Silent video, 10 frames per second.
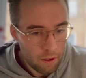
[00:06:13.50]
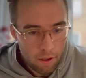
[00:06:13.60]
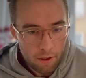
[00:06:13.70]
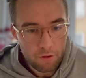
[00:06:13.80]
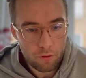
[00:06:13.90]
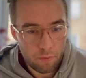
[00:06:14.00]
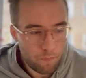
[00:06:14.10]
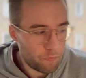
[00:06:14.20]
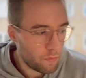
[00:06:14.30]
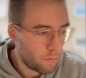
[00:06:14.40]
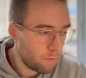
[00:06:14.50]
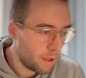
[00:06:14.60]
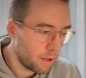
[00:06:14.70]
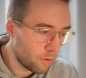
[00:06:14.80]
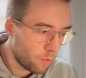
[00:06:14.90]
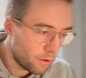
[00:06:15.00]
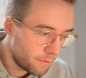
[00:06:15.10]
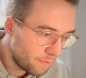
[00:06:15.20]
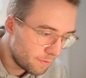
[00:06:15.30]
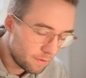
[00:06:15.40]
So another
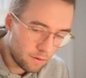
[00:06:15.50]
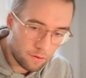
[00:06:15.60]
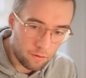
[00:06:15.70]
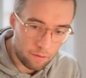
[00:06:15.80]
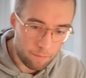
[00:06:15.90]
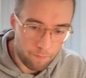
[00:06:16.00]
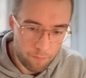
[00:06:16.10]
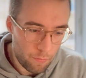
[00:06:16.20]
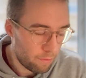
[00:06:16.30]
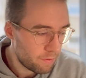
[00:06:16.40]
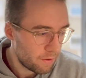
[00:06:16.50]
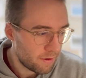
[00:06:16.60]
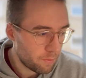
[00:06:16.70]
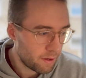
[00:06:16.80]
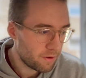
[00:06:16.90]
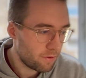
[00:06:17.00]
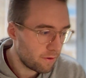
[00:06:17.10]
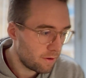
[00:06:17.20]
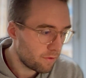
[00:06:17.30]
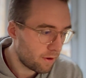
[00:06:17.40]
one of the attack vectors
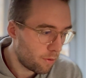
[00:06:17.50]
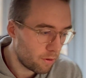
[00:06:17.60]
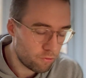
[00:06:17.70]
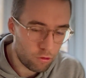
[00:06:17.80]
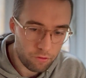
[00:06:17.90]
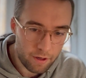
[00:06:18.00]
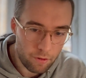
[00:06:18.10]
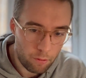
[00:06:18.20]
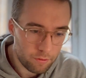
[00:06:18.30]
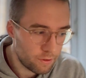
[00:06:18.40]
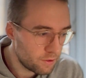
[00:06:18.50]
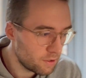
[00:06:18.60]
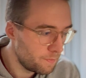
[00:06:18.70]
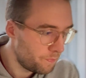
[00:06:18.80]
is our Trojan horses,